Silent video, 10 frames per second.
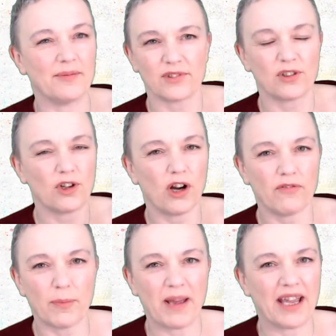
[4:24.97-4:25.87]

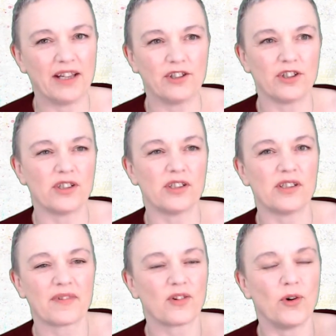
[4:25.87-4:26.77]
cover
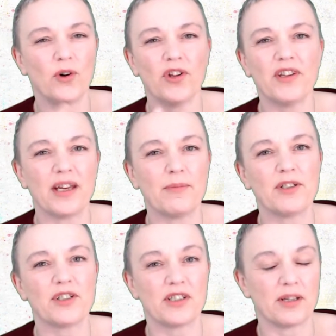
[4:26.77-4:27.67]
pages, or other
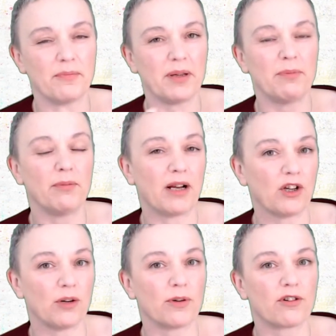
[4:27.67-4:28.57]
images that people might
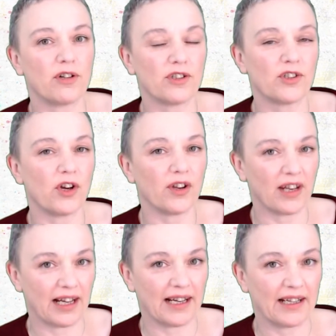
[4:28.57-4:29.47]
come across
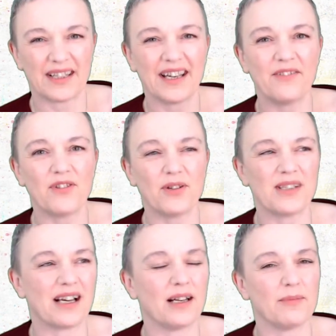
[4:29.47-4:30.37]
online. If those
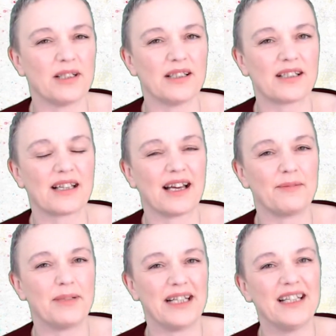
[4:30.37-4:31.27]
elements can
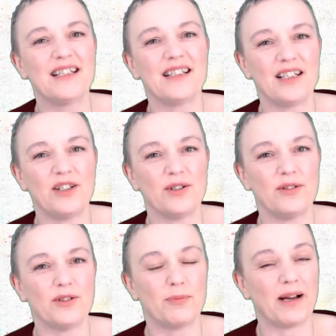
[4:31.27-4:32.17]
be easily
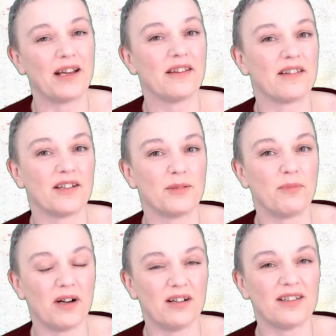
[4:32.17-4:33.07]
used by a third
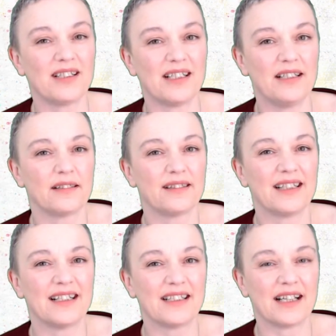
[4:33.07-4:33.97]
party,
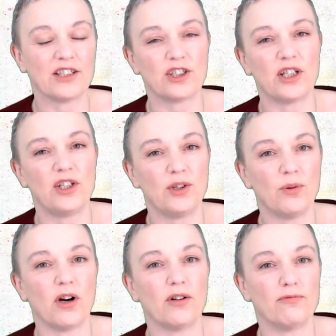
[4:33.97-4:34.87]
then essentially you
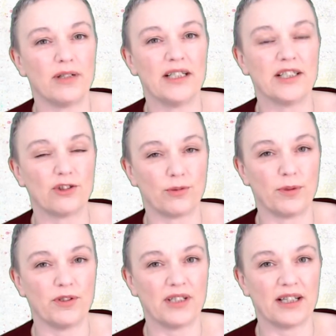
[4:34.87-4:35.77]
are
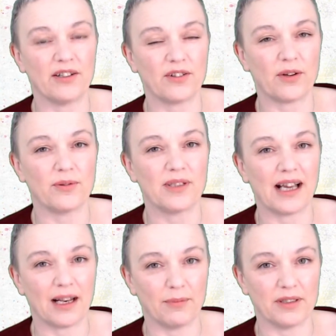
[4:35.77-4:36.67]
redistributing those
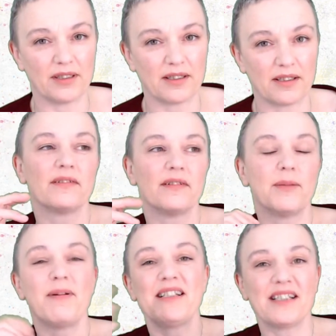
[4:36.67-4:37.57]
elements.
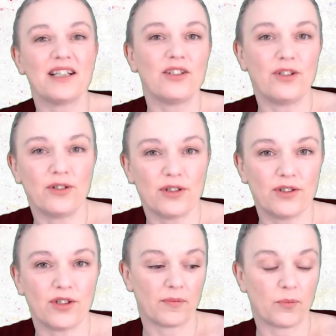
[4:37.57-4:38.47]
The best thing that you can
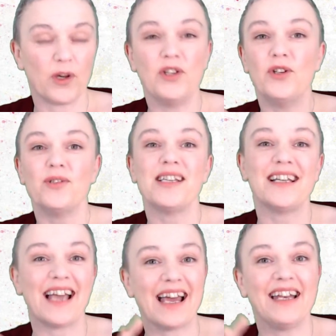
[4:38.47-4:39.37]
do when
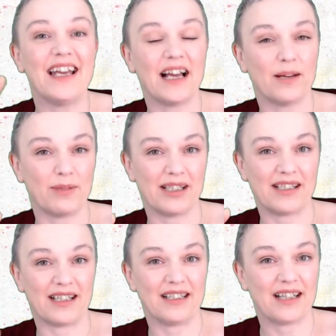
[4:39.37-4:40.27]
using any elements
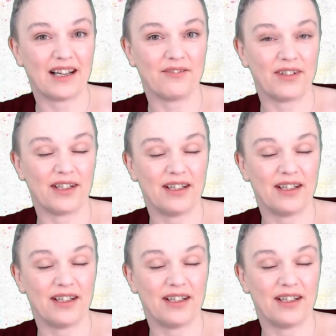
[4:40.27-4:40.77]
in Canva